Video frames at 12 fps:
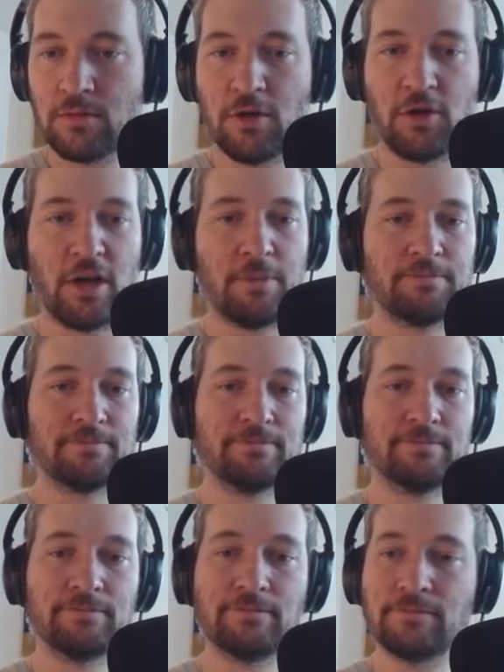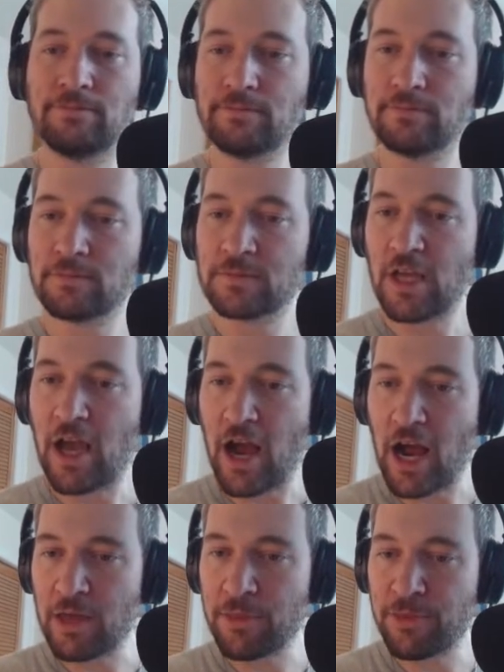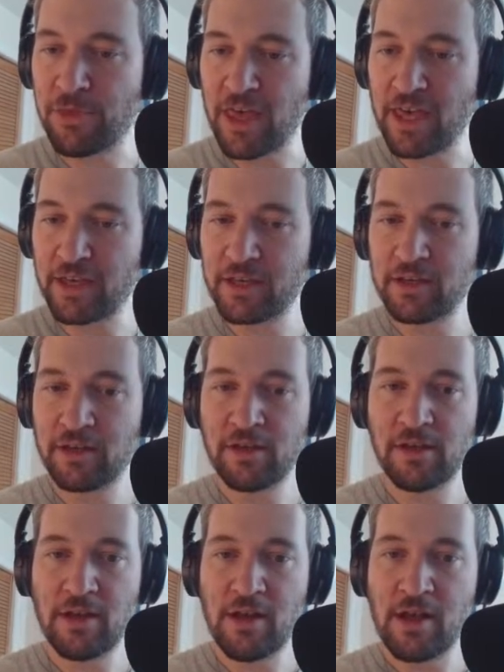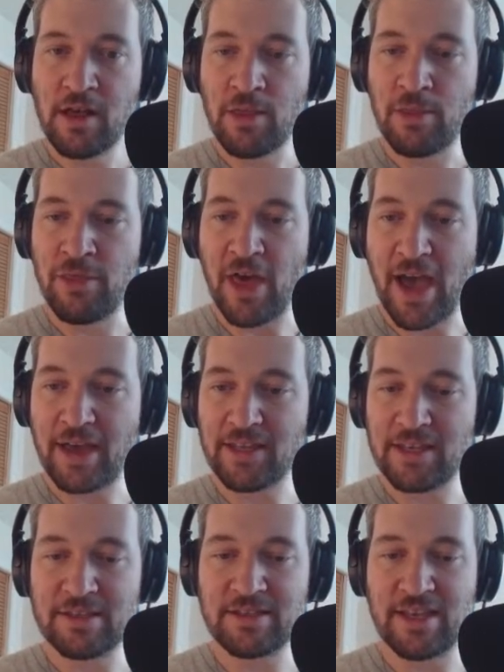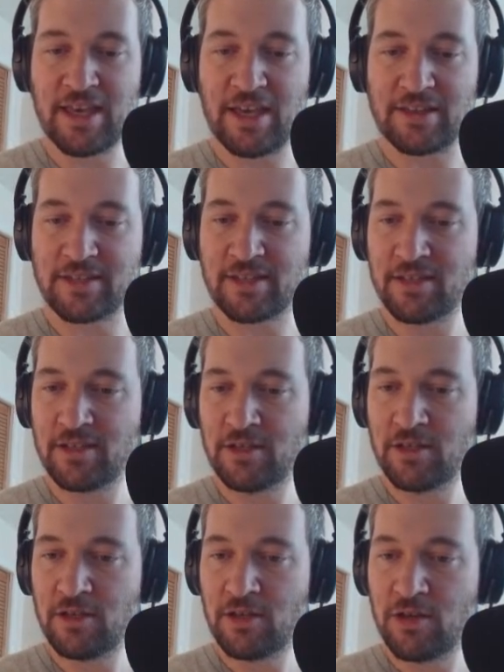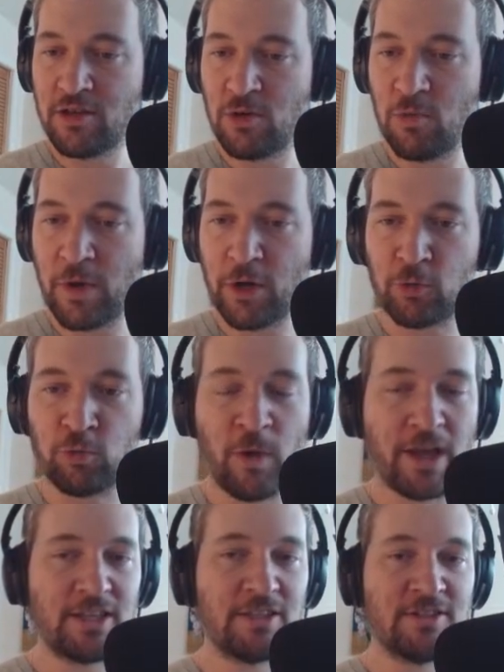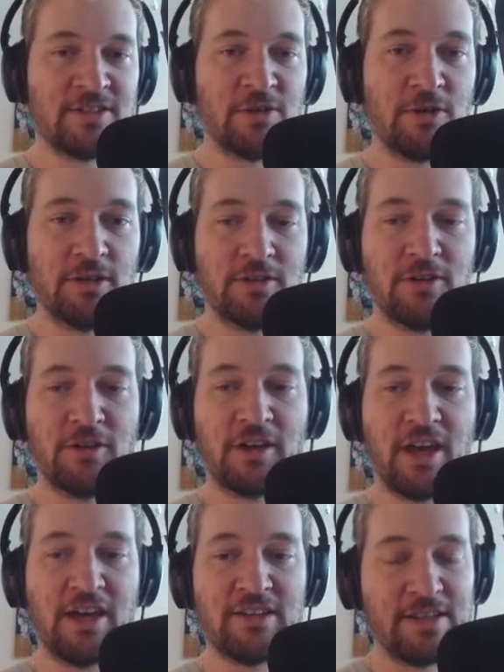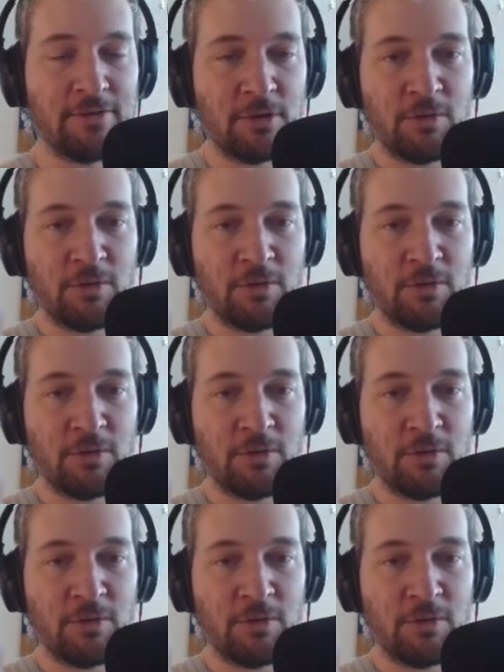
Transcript: Okay. I think that is it. We are ready to do it. Okay, is everyone